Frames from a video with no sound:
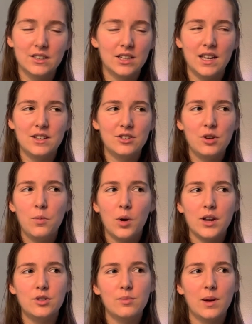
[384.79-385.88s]
And don't worry
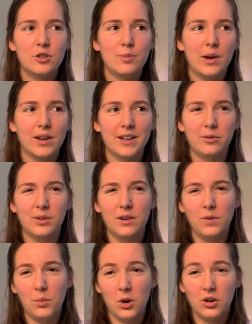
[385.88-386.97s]
too much about getting rid of
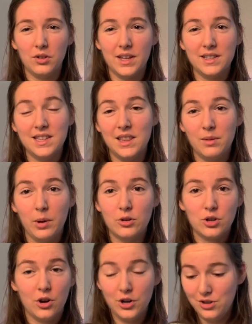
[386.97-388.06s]
the water that's in the ball
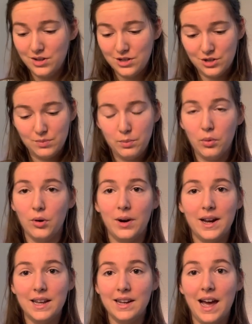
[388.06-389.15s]
jar. You can just pour it right
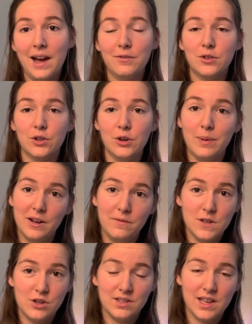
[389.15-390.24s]
in after your Betta
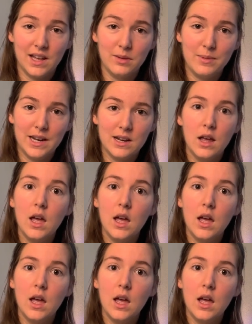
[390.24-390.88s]
fish is acclimated.